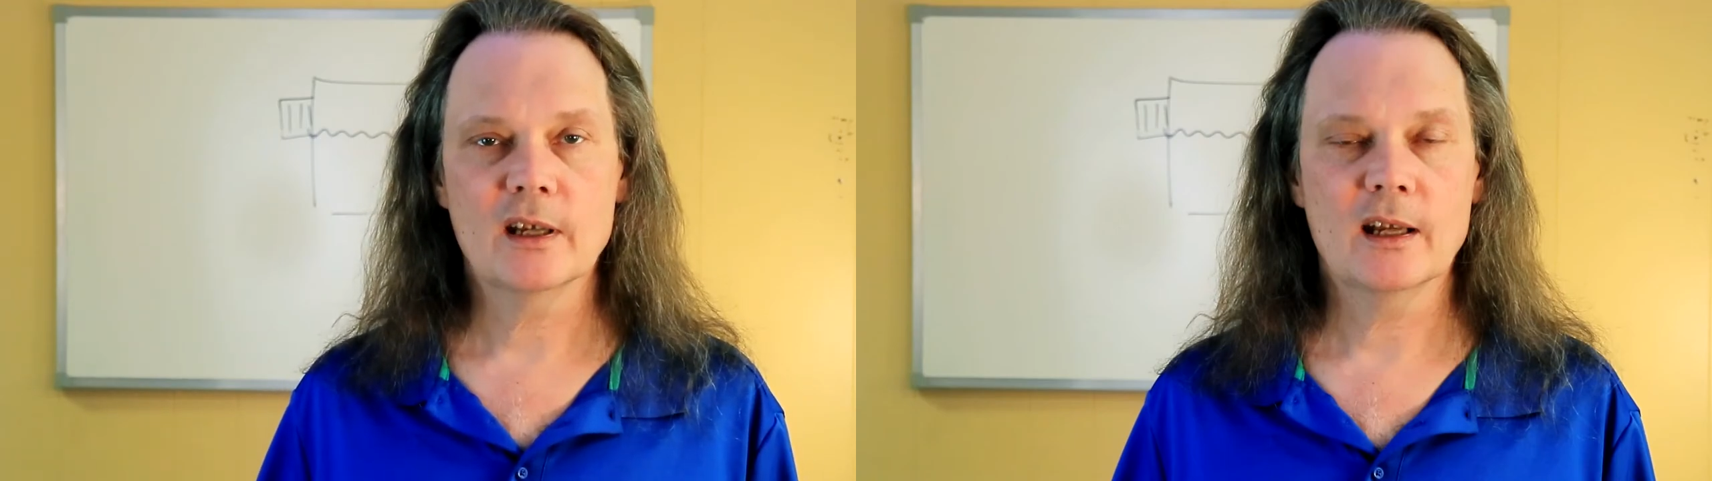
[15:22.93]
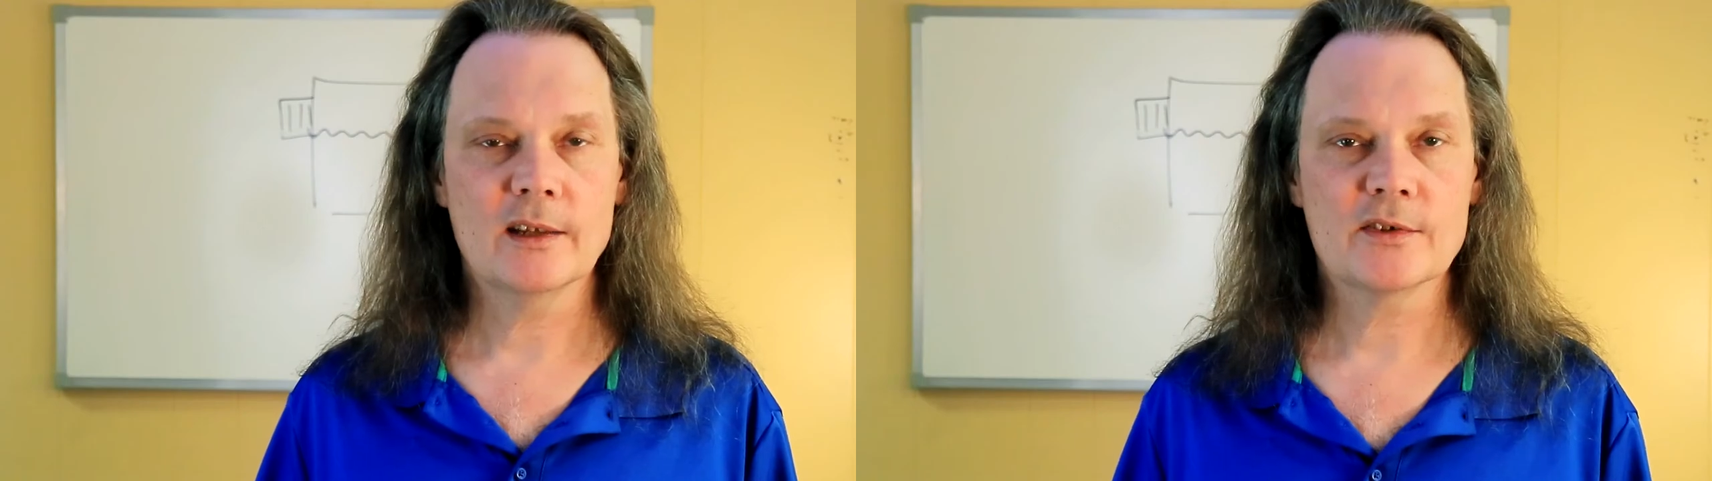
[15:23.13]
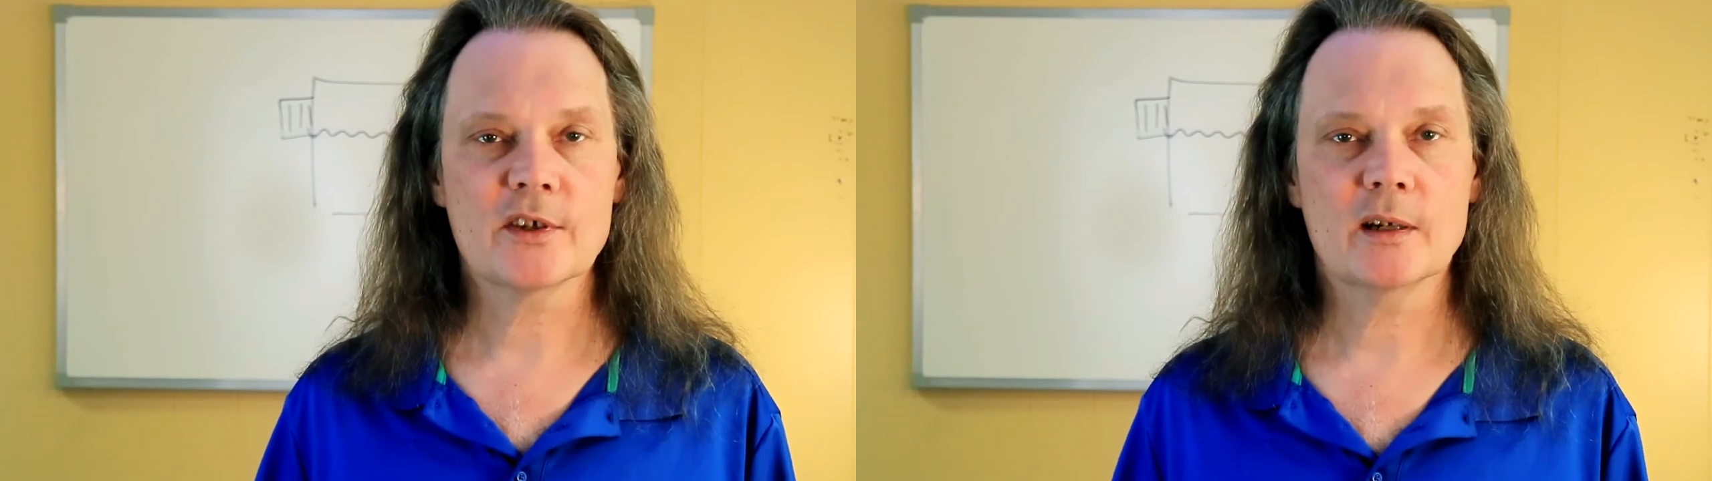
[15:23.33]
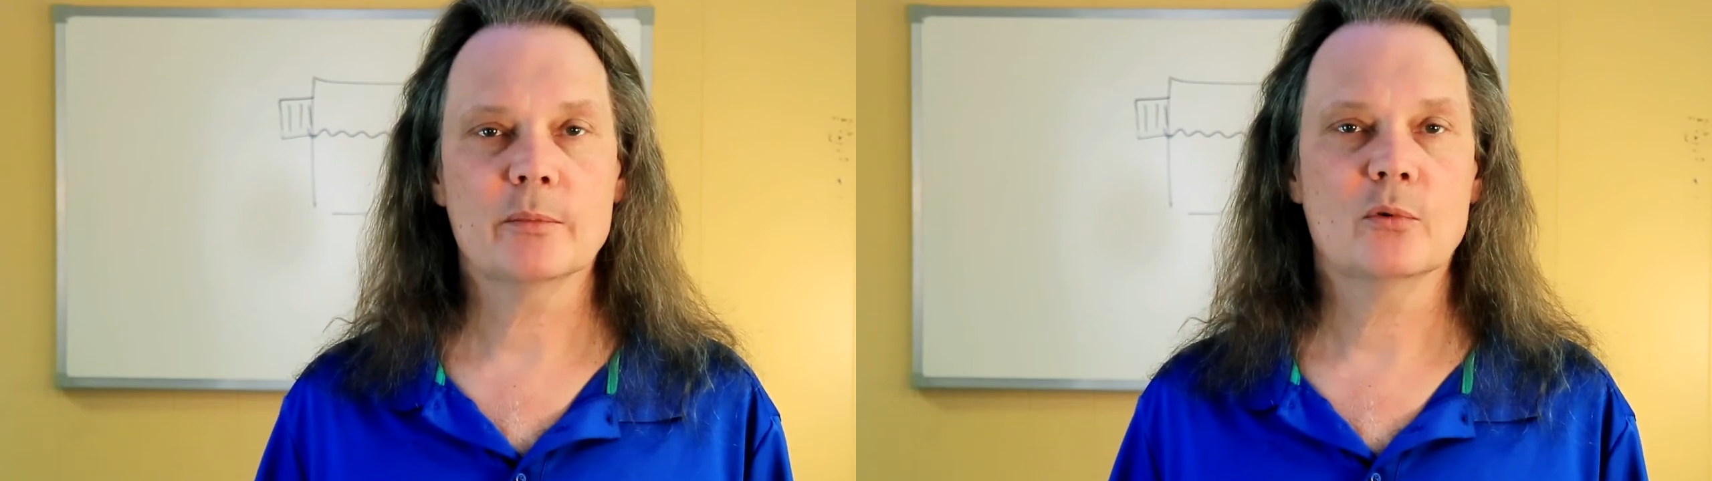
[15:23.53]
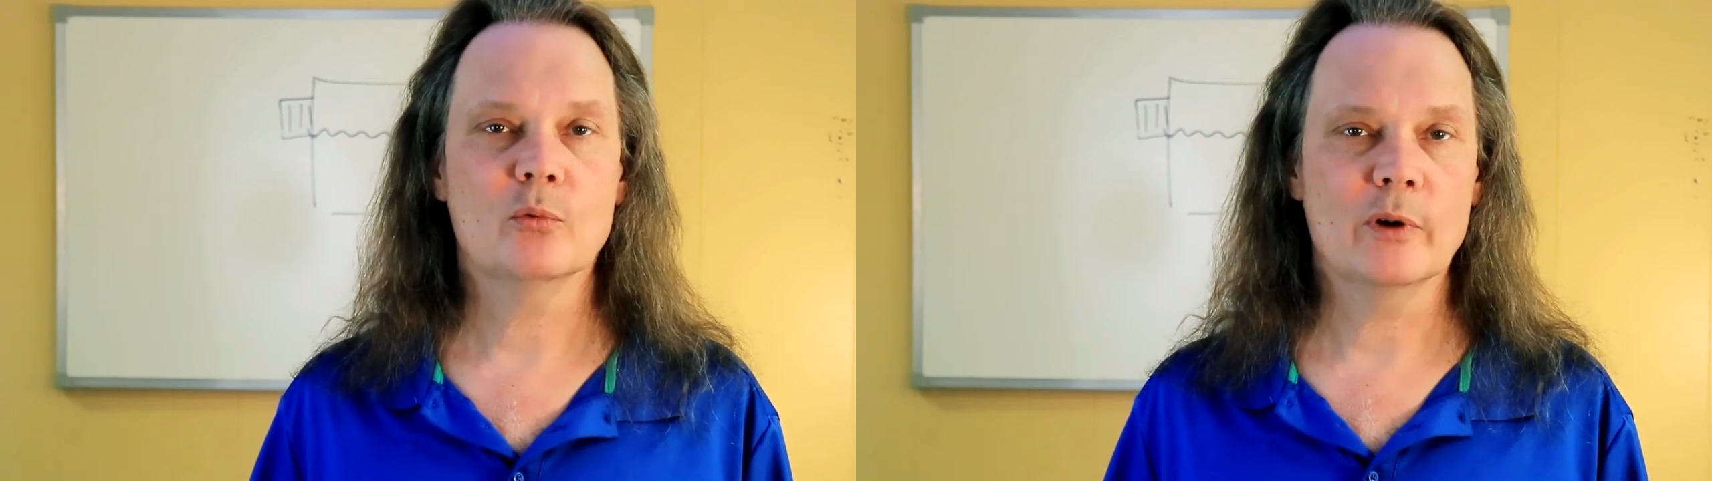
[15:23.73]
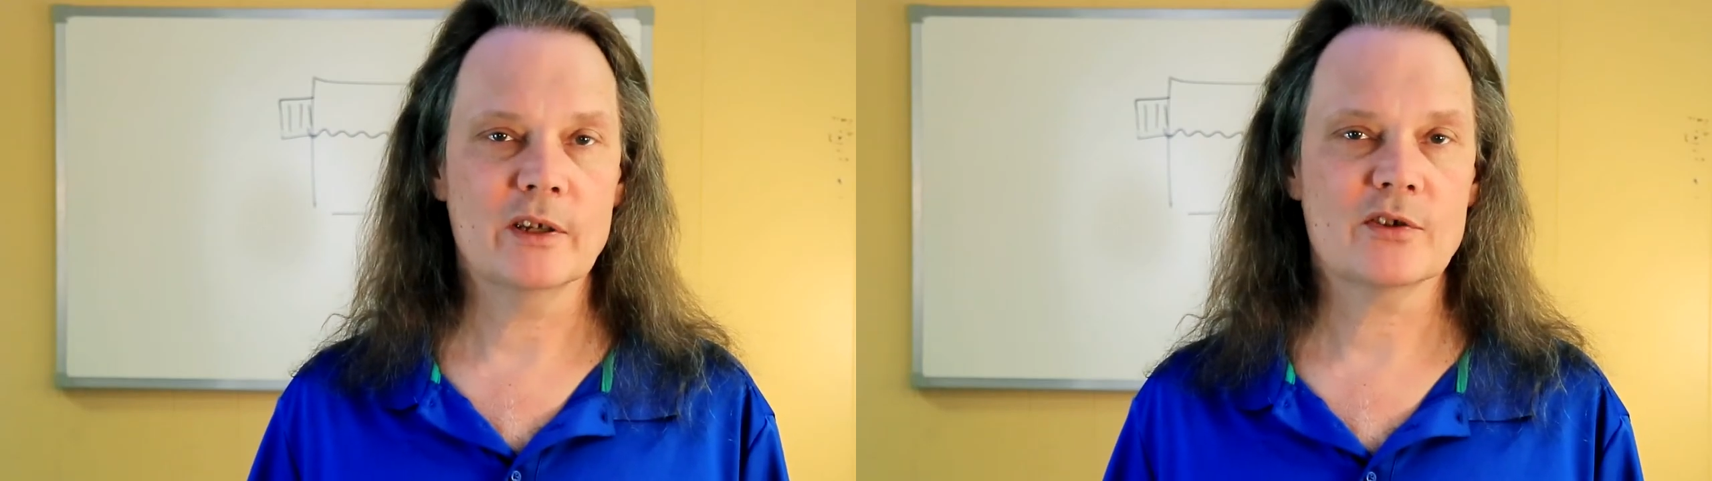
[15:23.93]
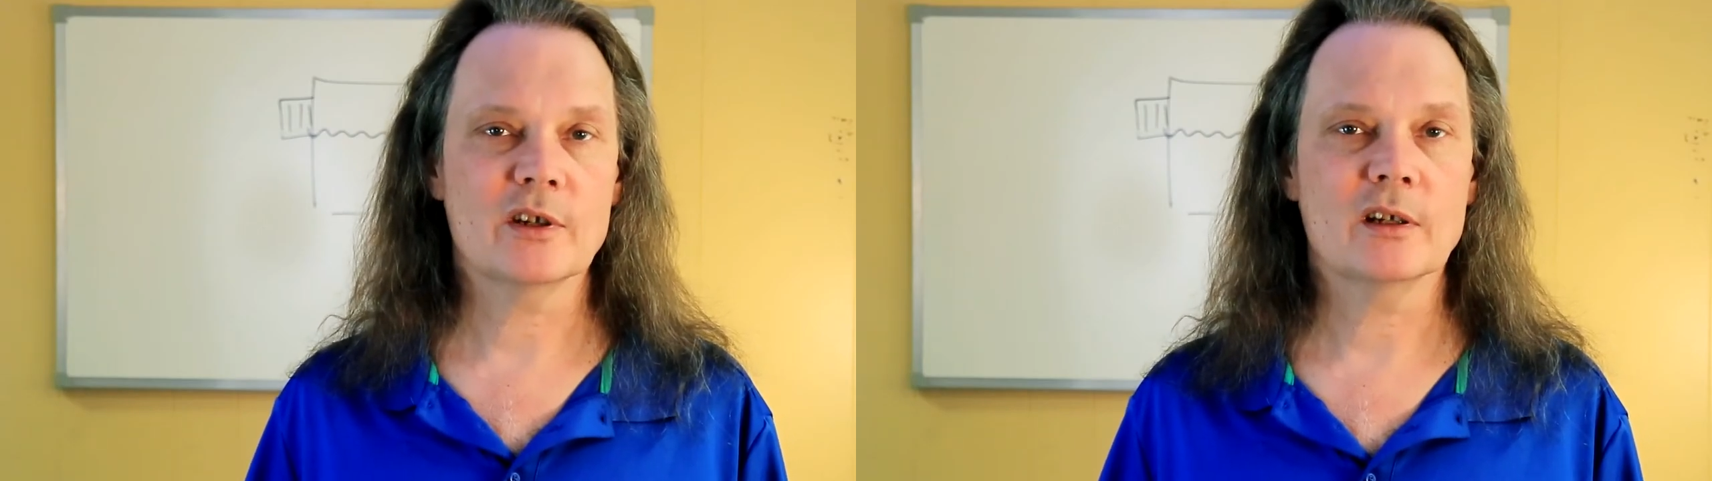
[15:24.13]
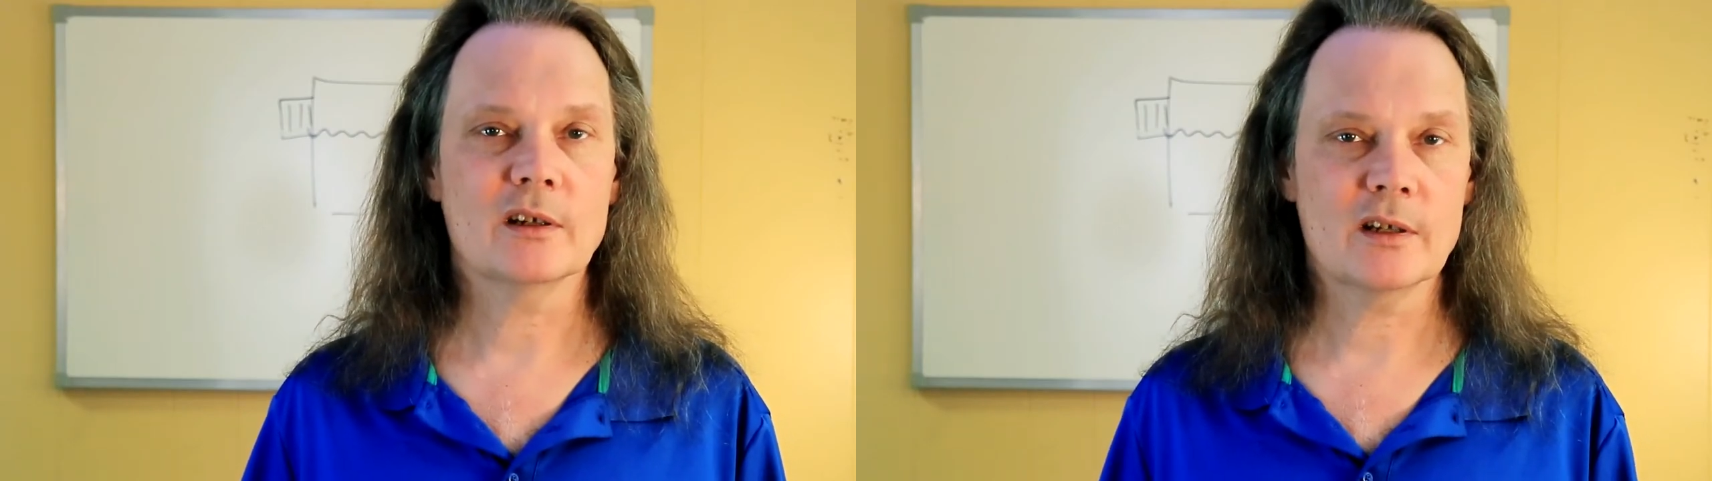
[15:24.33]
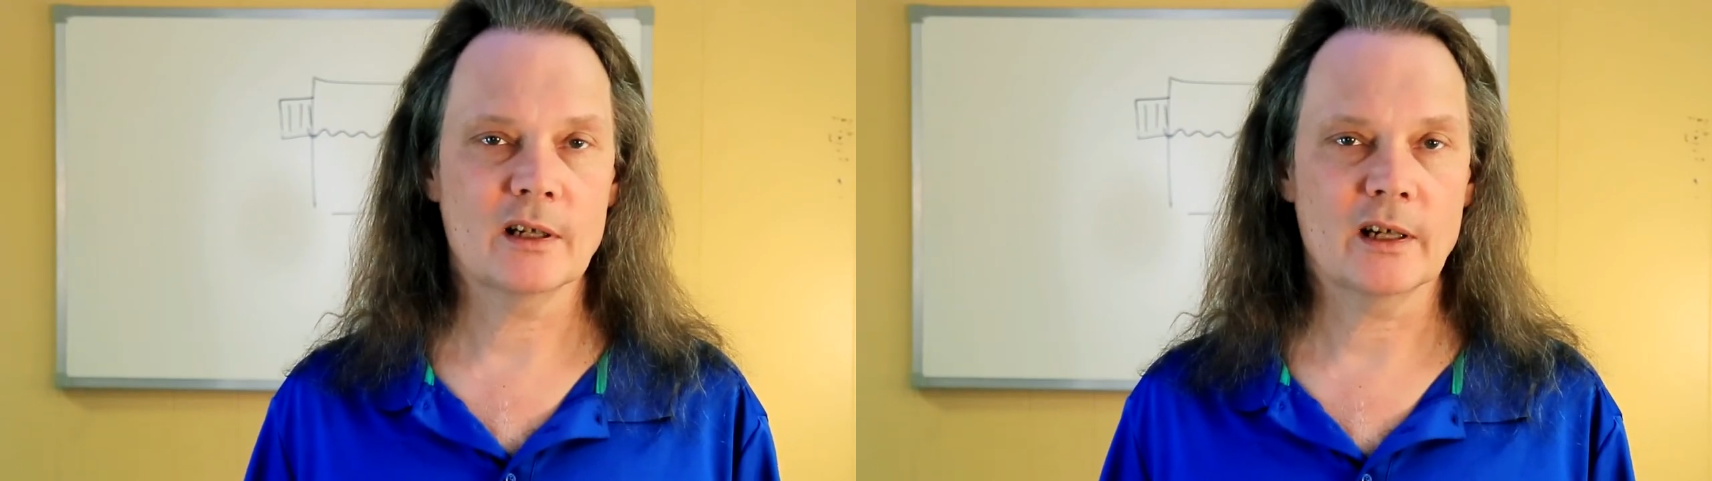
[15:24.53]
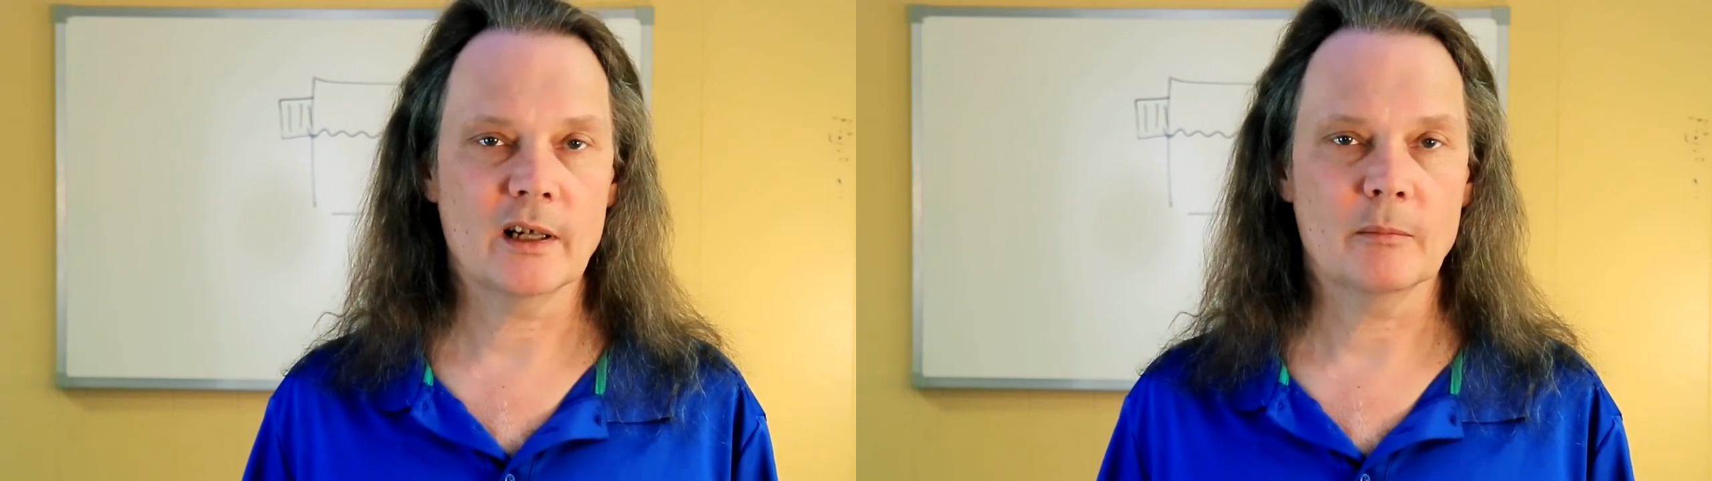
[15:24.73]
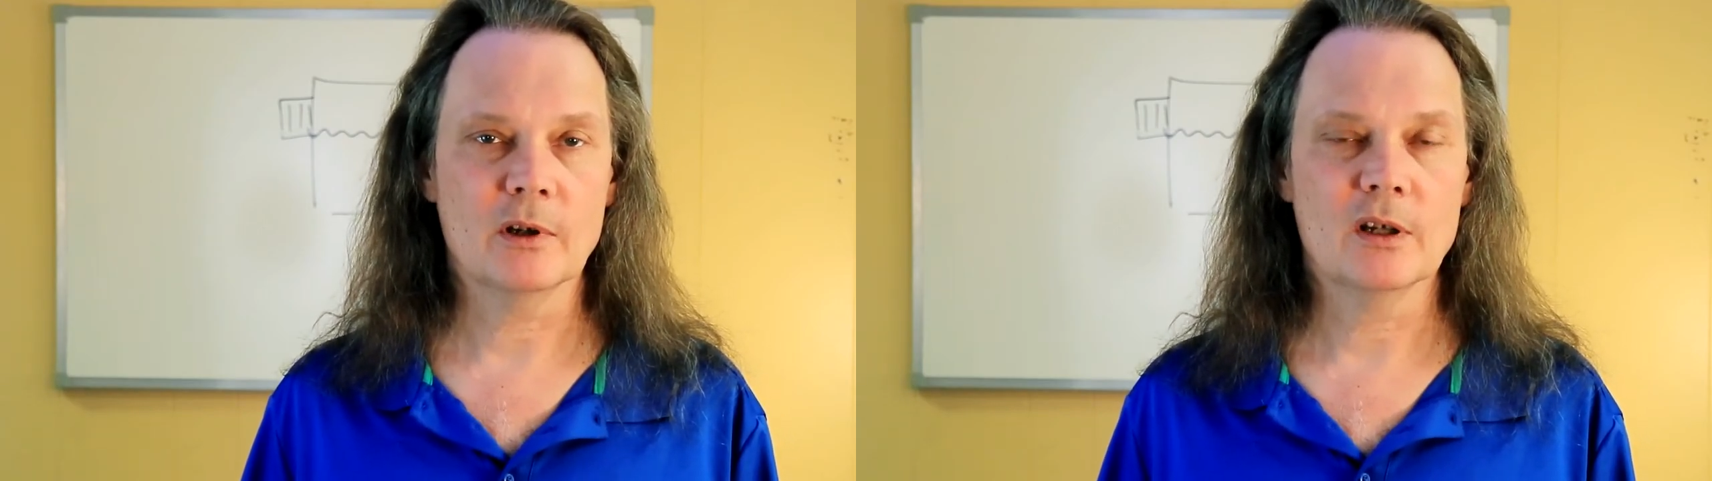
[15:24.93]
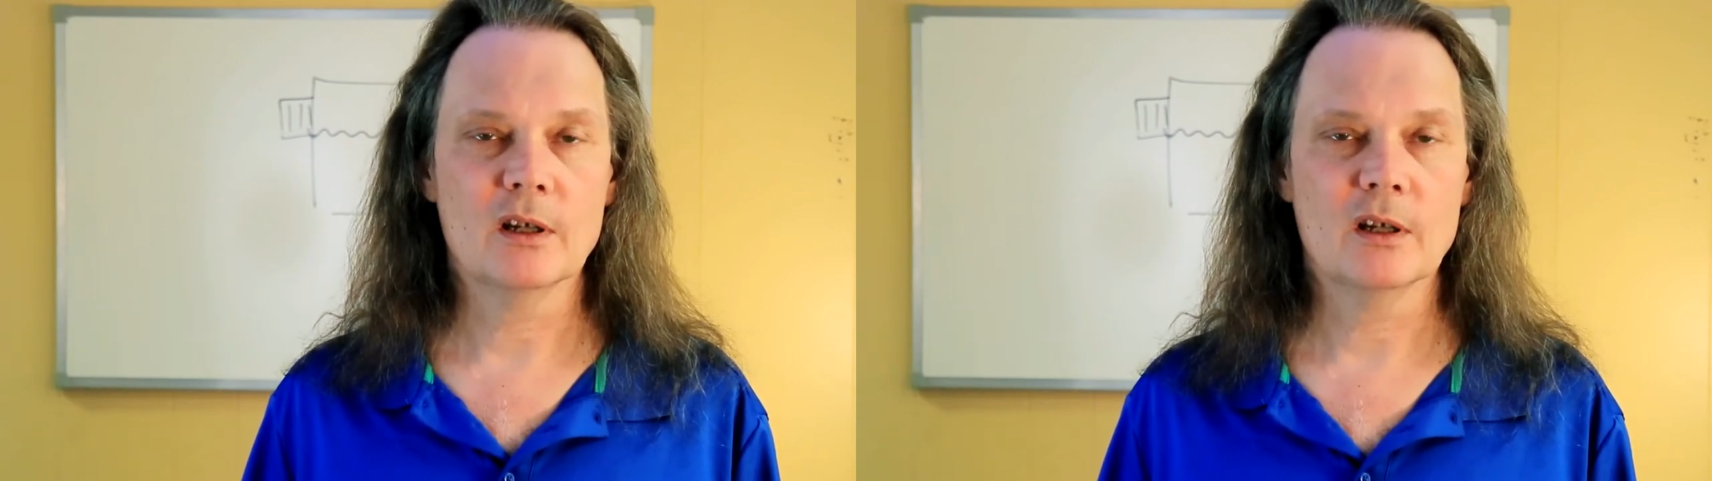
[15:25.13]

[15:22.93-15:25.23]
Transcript: ends up wasting time.